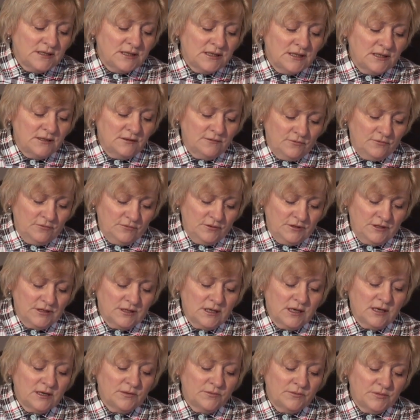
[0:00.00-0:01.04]
Ars
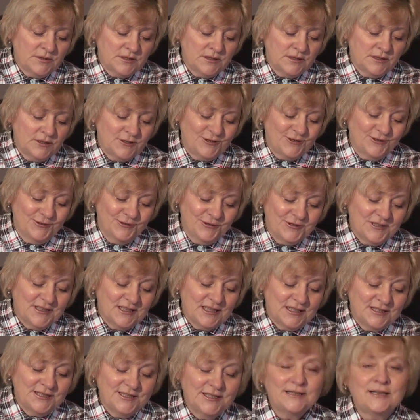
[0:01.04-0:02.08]
Muldashev about
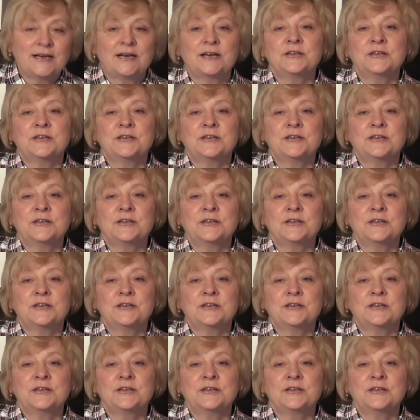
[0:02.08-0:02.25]
Atlantis,